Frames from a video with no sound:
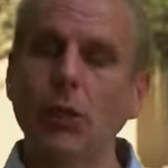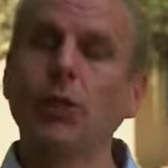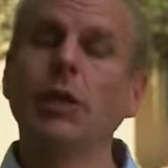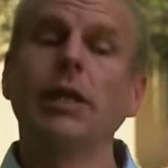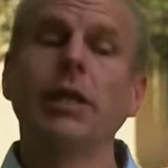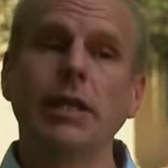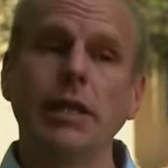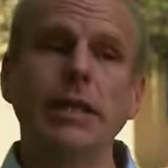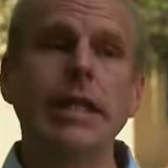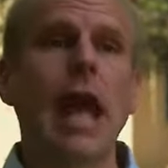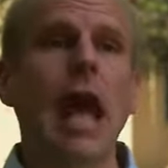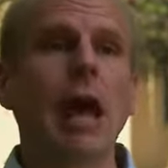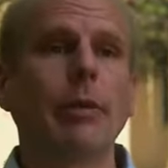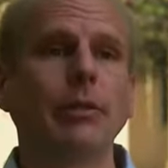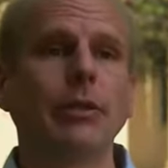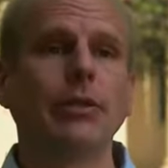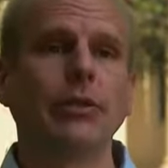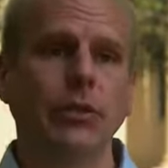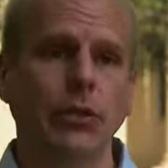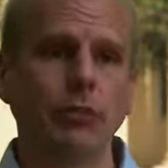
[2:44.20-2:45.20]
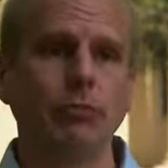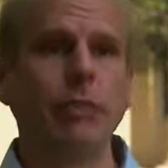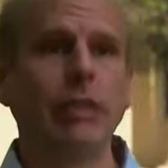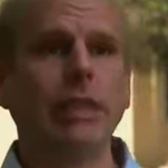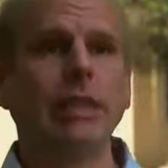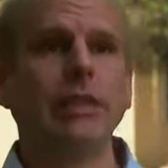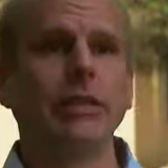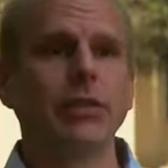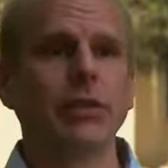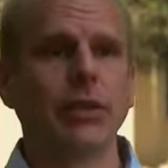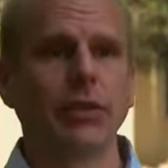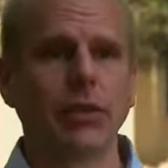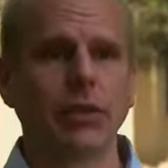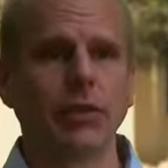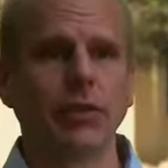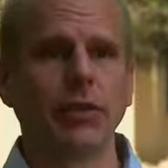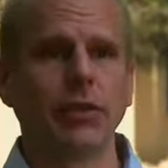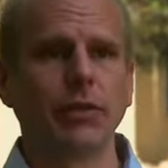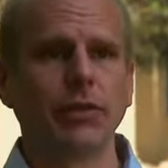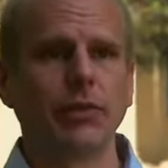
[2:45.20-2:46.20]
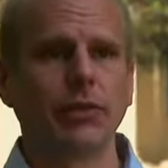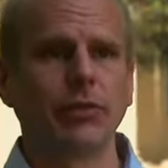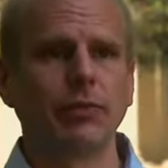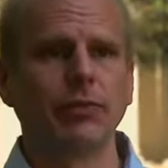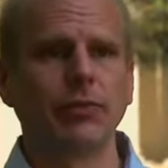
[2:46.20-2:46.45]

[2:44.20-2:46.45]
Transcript: and adapt to media such as this.